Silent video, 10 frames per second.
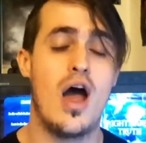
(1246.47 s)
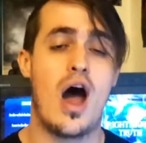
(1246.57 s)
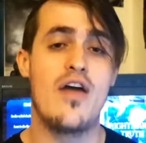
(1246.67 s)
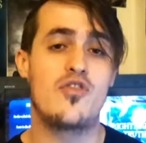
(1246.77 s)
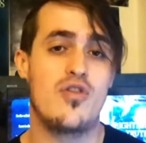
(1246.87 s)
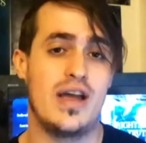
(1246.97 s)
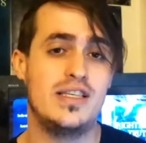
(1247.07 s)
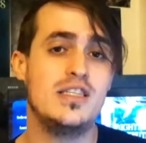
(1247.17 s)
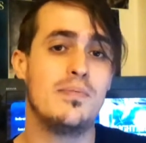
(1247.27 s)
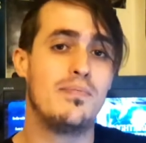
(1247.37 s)
I've
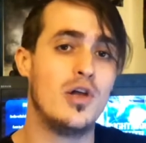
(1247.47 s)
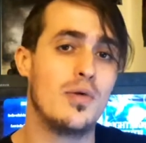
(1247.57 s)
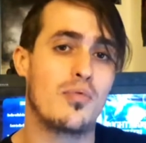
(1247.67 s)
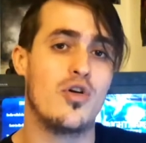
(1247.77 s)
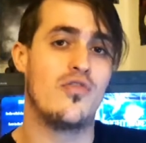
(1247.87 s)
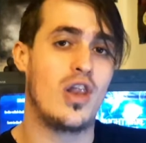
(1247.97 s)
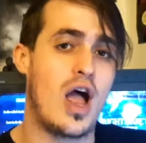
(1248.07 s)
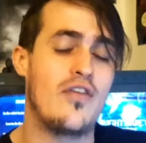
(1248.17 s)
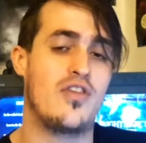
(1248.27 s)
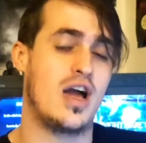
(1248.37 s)
created the Bulletproof
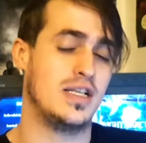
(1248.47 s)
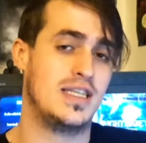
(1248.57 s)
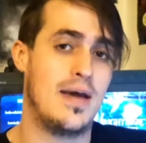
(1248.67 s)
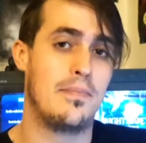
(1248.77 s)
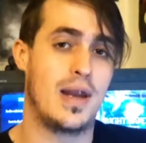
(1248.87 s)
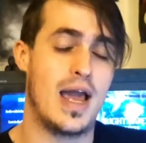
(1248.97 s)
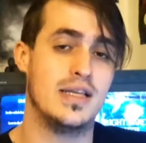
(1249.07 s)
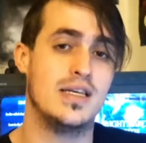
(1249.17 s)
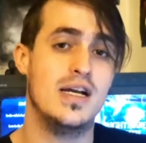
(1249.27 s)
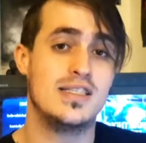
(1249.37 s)
Lifeline template
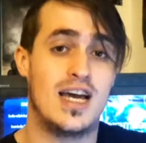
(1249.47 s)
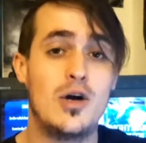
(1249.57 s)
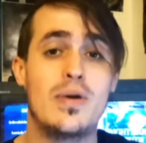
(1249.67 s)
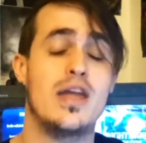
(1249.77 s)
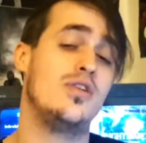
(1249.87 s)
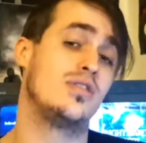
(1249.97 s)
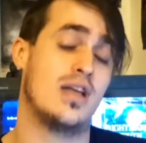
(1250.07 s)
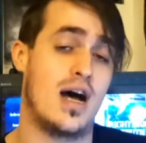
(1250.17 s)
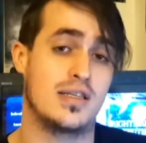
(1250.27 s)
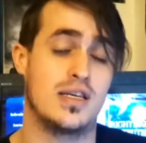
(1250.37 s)
to help get you
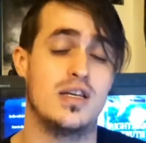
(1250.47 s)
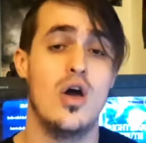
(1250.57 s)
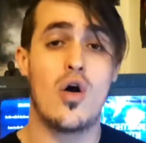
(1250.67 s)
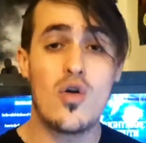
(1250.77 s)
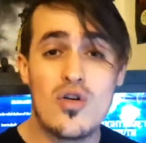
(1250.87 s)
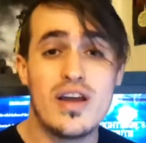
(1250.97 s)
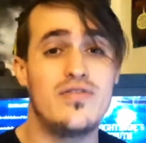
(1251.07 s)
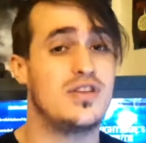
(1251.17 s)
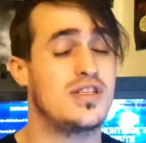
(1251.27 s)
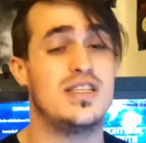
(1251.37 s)
started or even
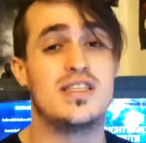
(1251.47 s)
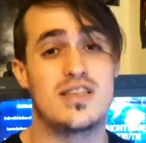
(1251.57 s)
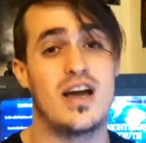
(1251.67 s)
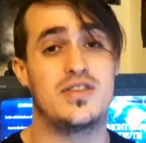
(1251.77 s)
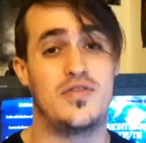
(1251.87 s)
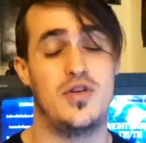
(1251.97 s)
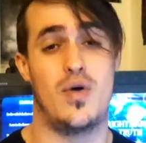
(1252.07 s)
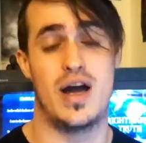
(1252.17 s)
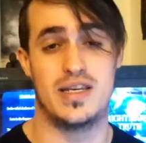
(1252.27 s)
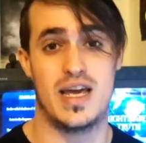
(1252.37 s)
just incite a few
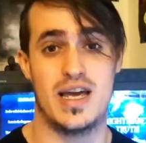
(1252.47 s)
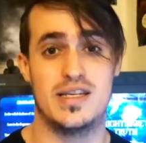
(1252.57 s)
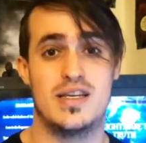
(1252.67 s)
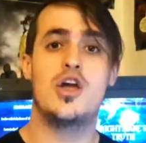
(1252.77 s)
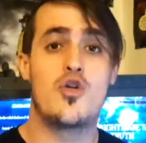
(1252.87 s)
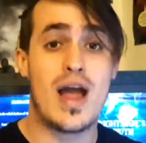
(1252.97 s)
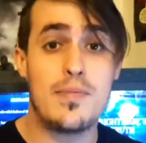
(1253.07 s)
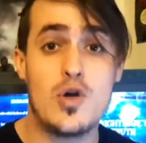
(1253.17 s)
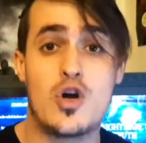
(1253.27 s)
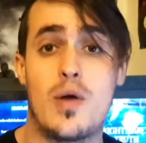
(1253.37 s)
ideas. Grab
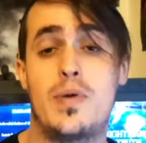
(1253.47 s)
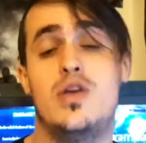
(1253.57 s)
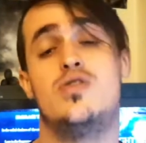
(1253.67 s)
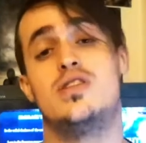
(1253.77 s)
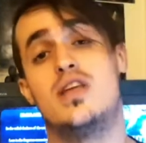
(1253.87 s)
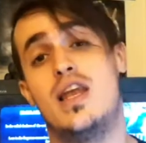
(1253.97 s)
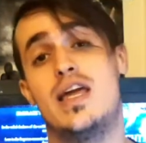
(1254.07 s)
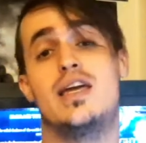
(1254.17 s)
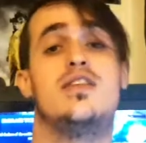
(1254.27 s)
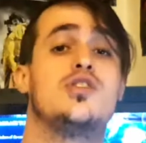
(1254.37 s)
your copy using the link
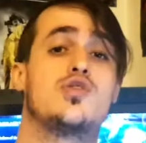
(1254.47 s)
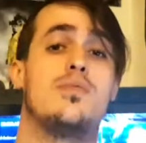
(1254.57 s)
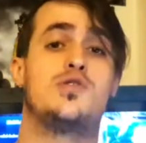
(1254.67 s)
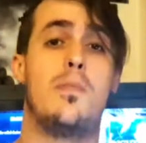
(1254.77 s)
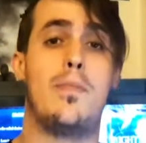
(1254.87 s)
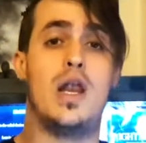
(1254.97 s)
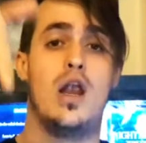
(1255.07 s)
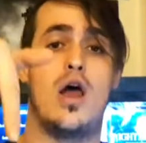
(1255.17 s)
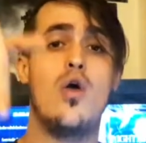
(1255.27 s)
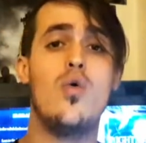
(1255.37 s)
in the description
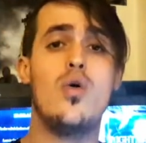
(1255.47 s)
below.